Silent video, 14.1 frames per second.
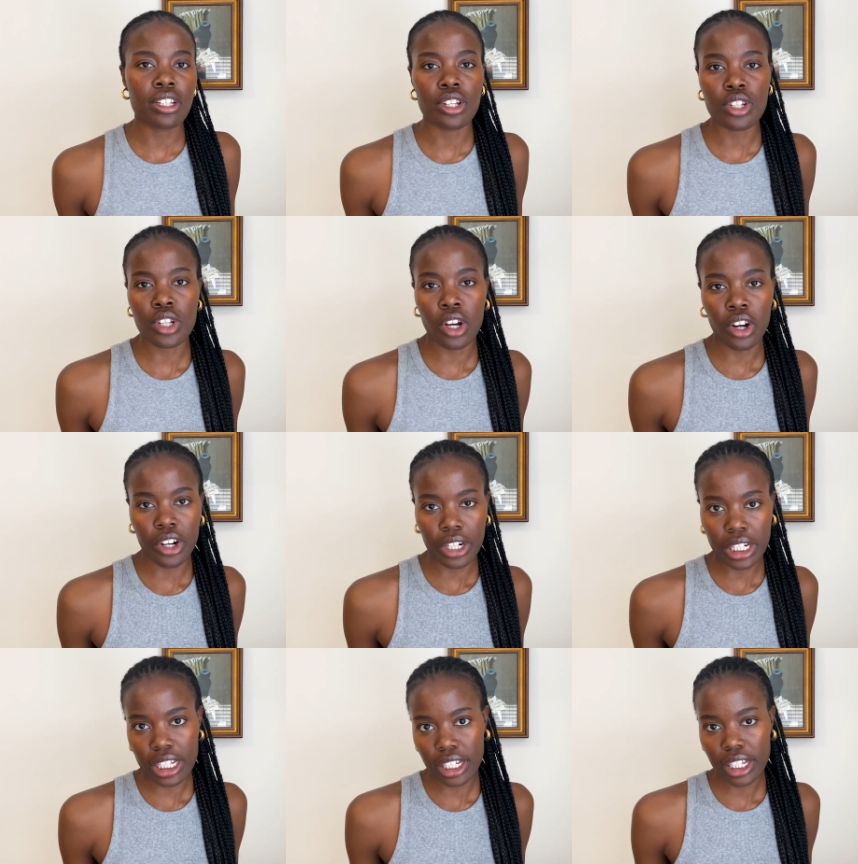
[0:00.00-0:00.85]
to
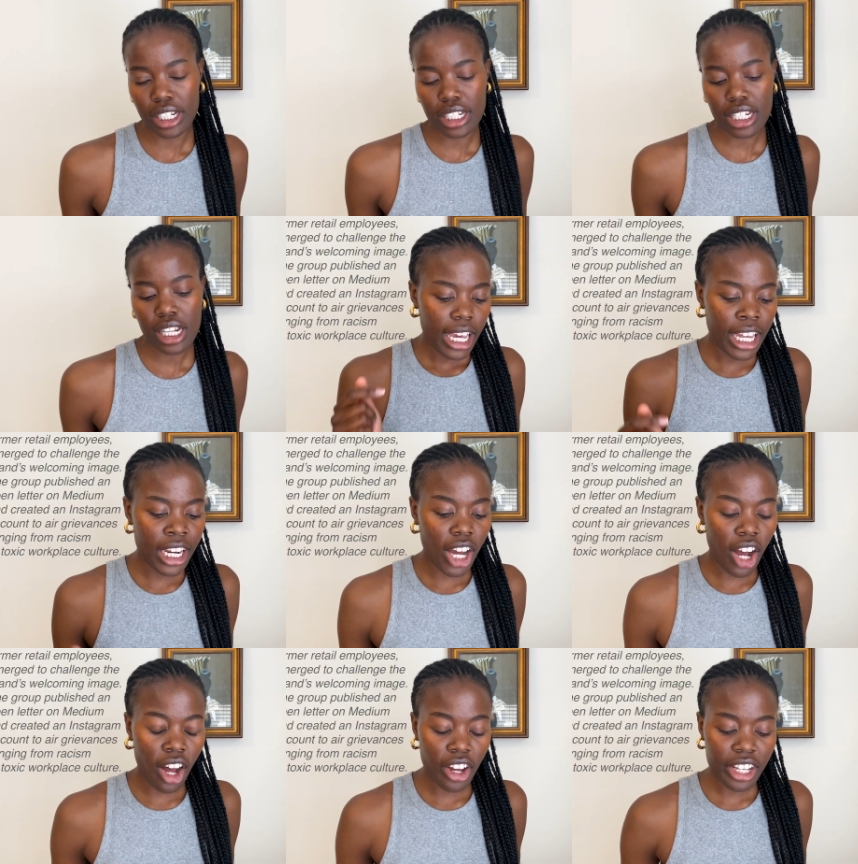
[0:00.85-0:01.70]
target.
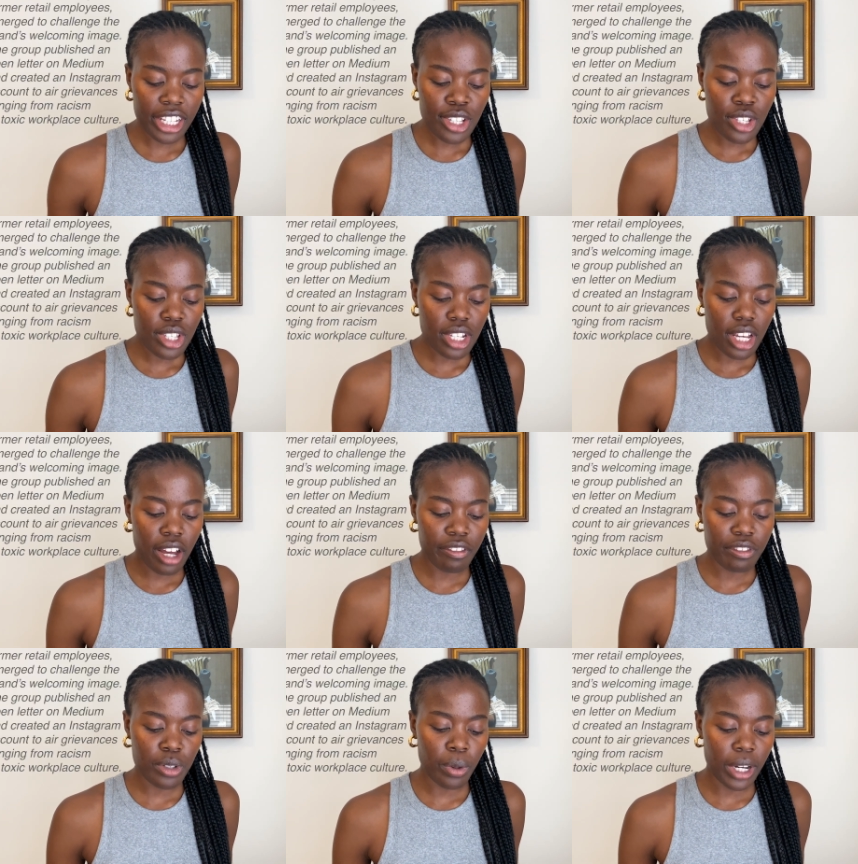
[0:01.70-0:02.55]
In August
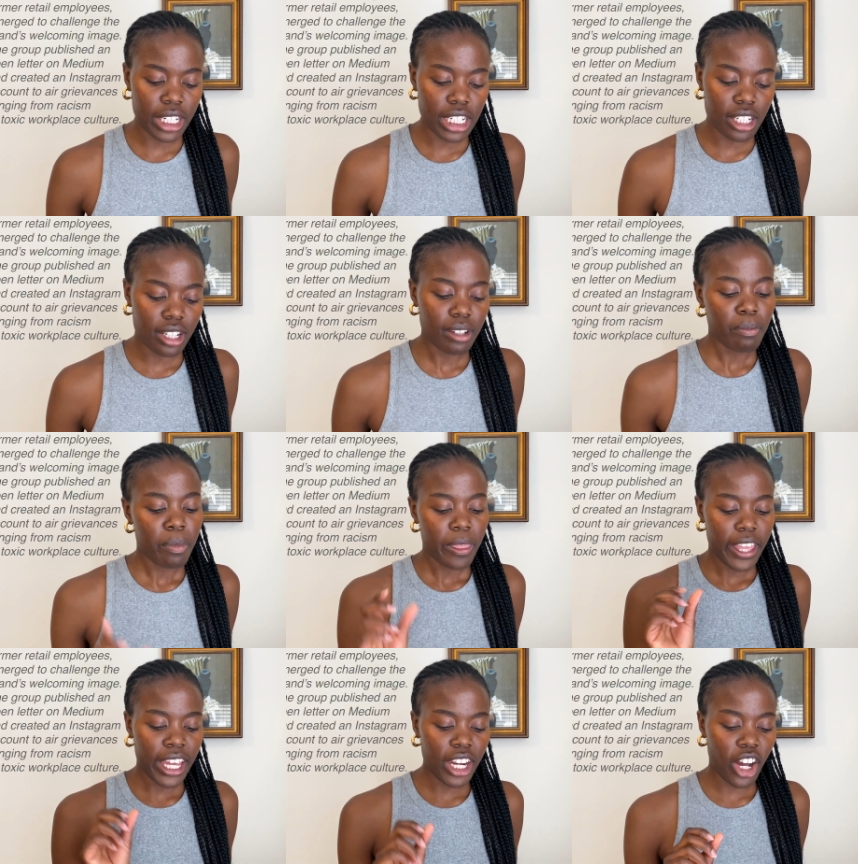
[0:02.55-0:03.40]
of 20
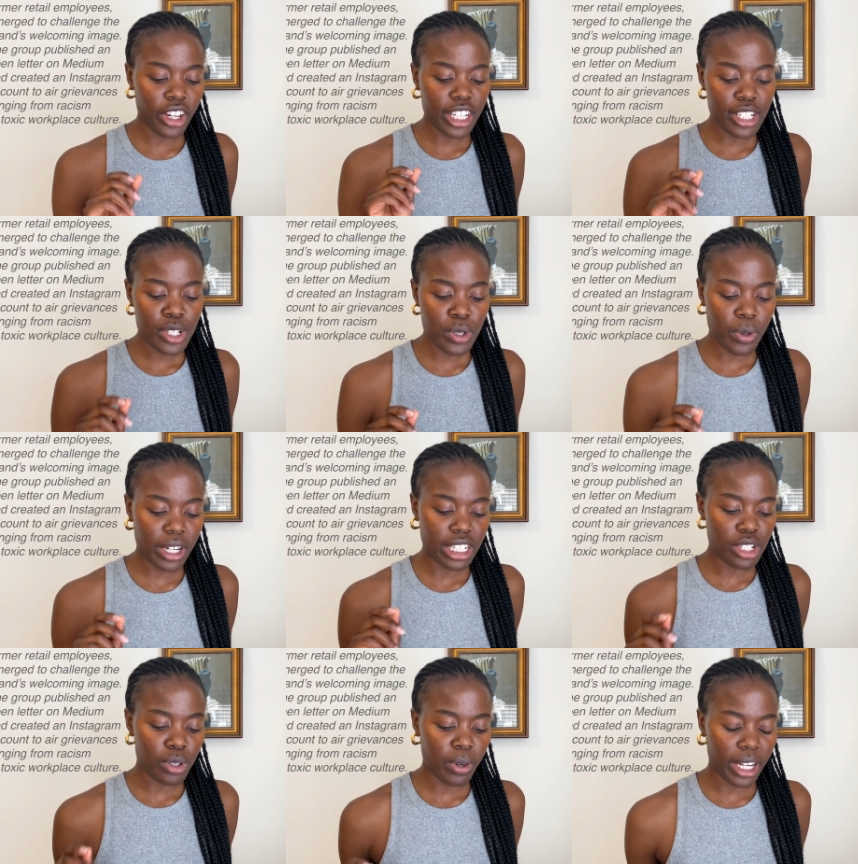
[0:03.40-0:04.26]
in August
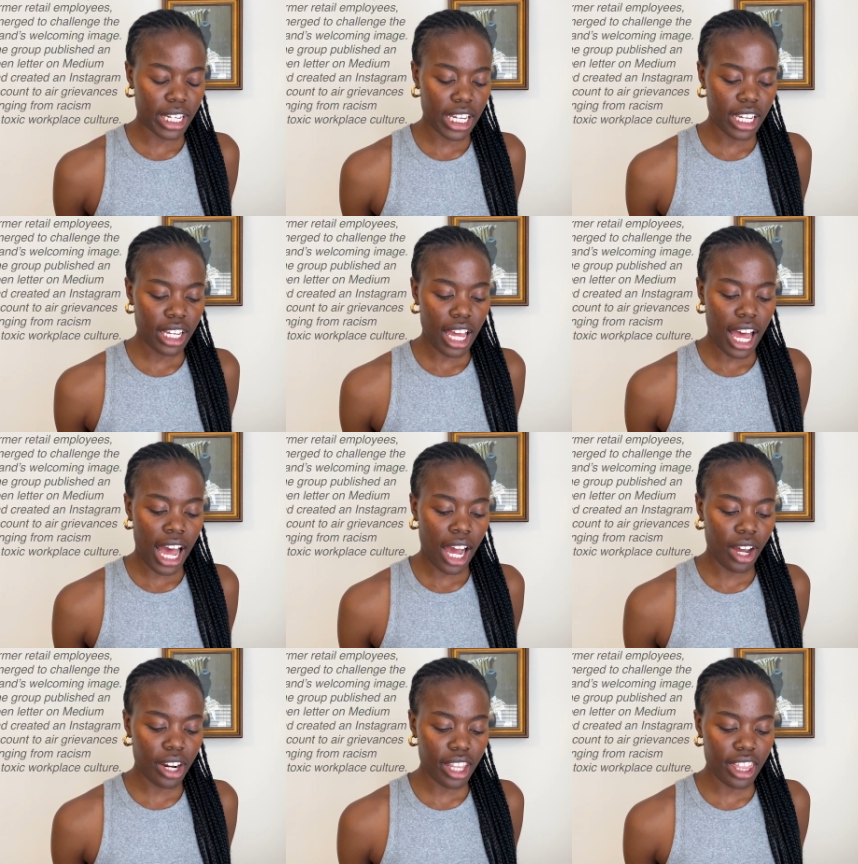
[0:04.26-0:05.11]
2020,
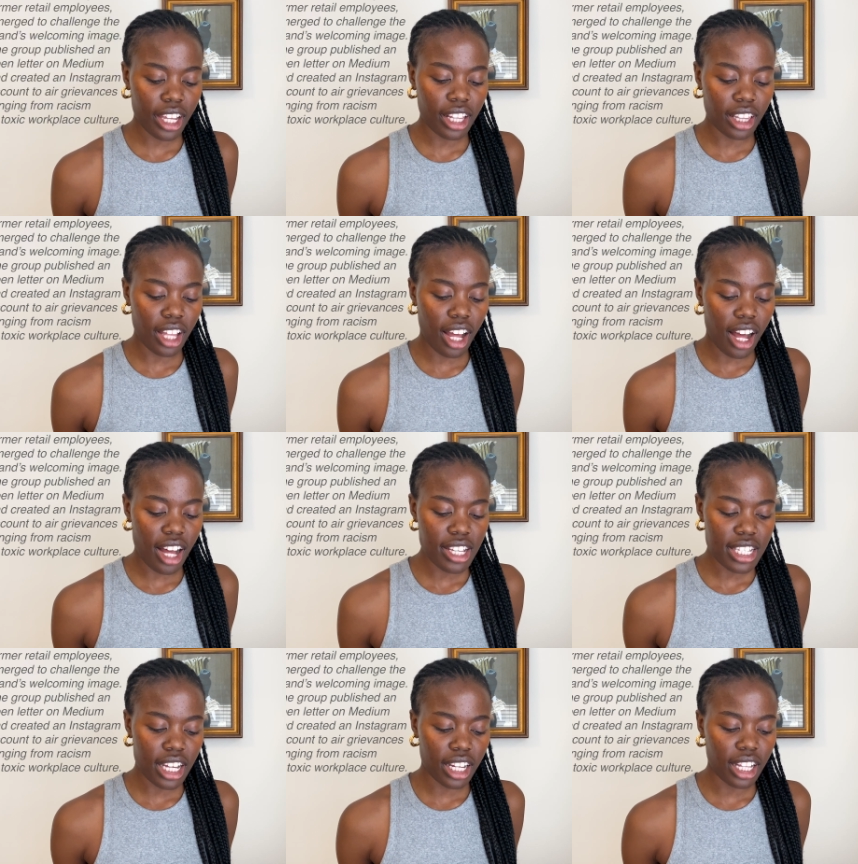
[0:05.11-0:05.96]
out of the
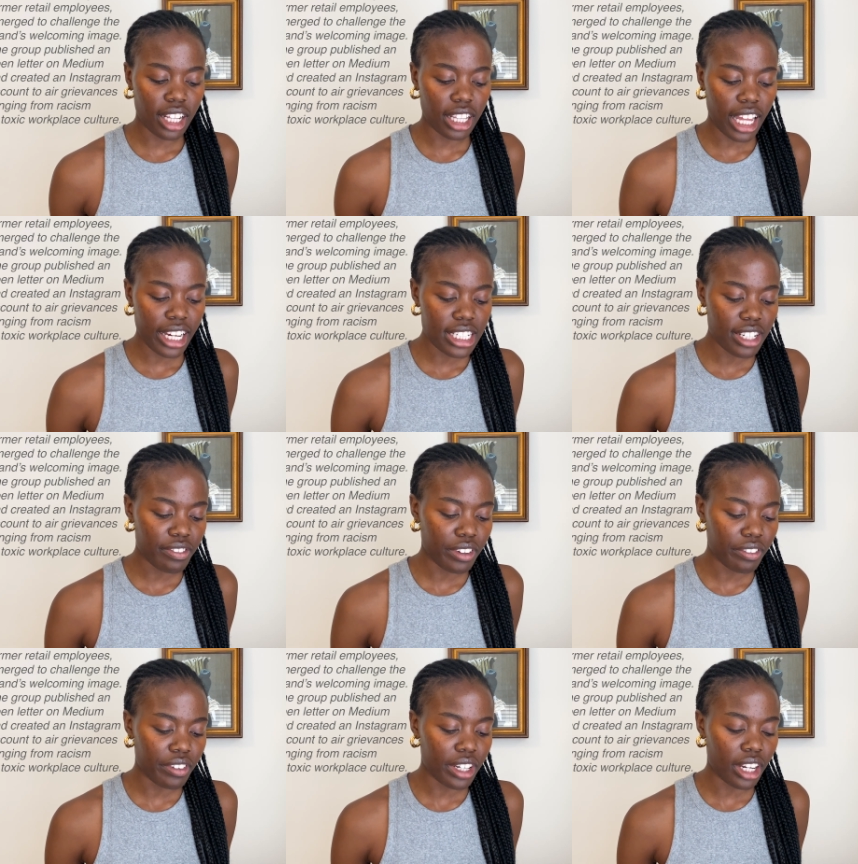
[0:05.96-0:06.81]
gloss, a collective
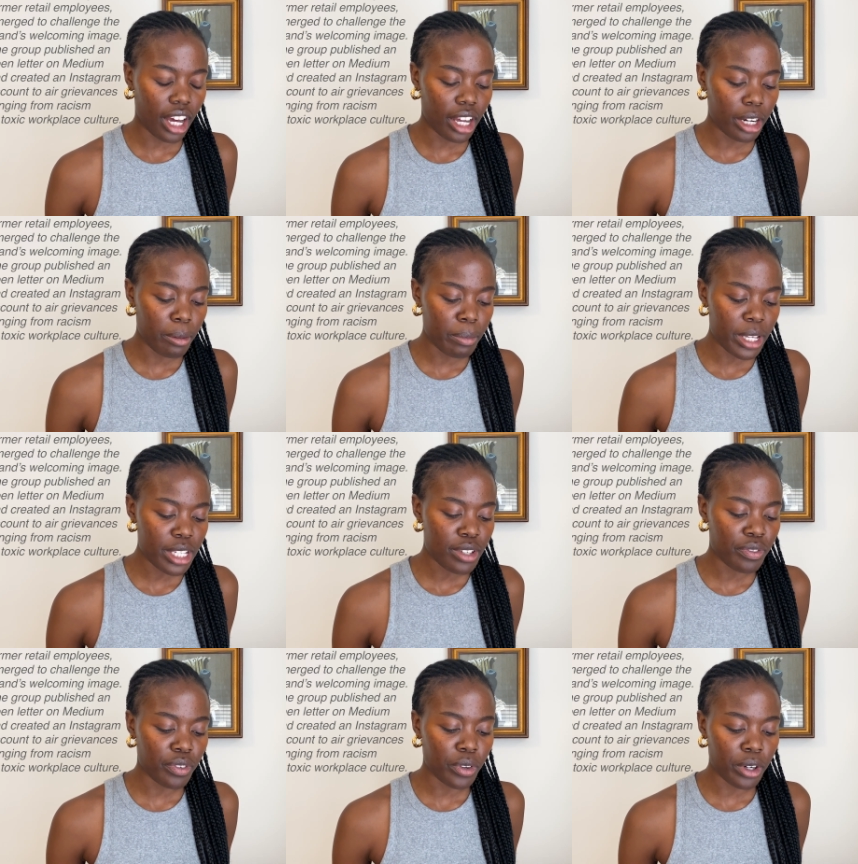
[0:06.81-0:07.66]
of
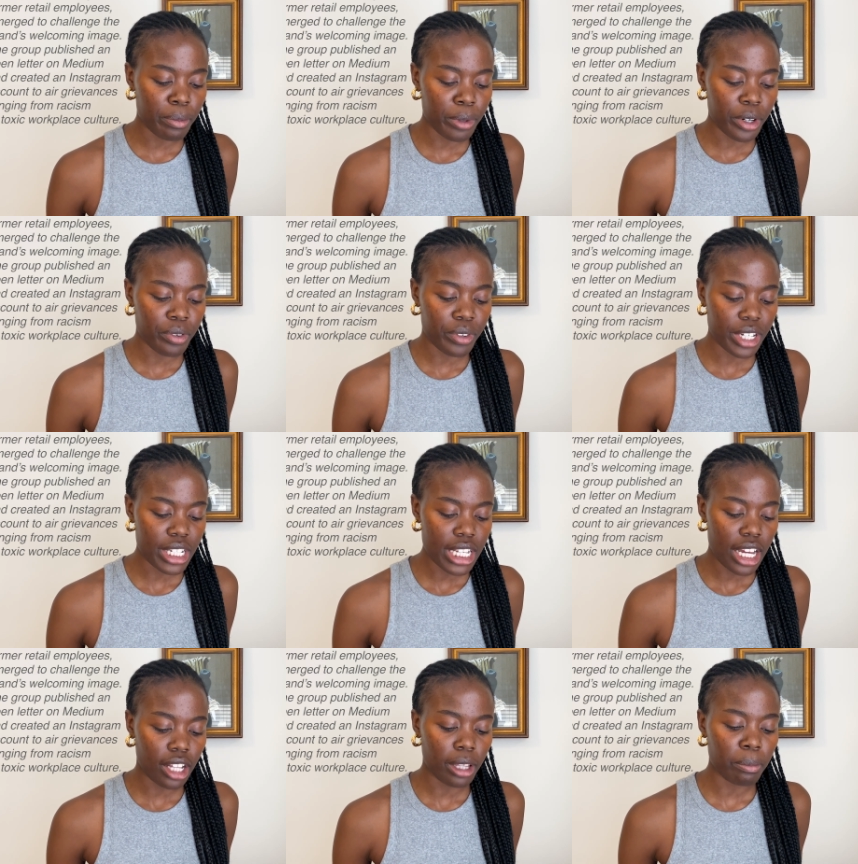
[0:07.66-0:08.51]
anonymous former
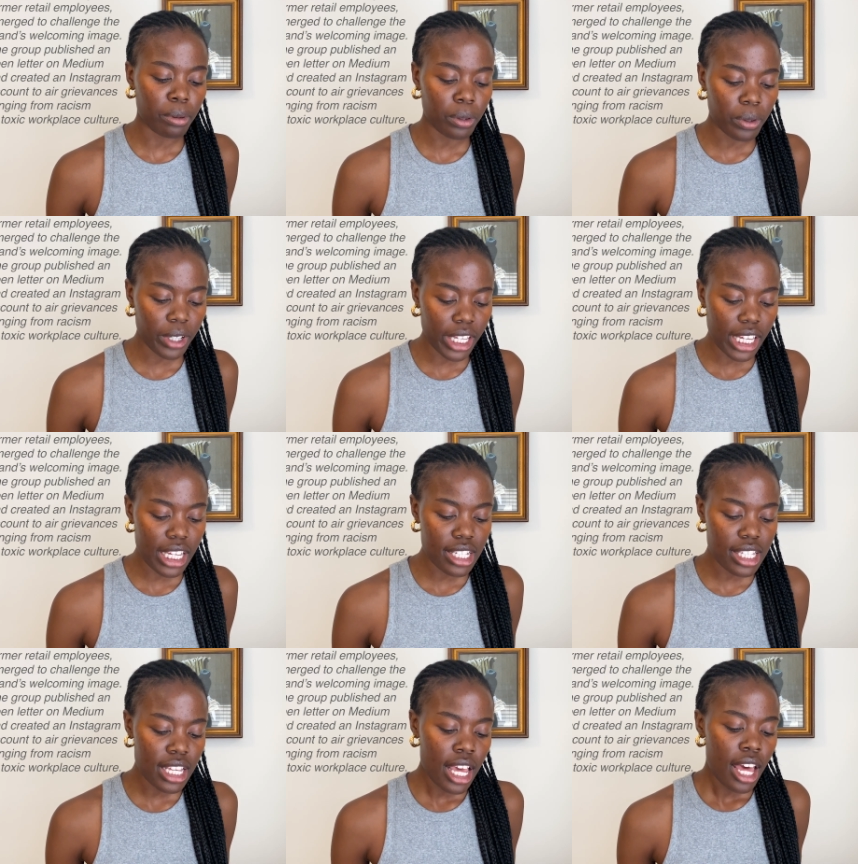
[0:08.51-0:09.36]
retail employees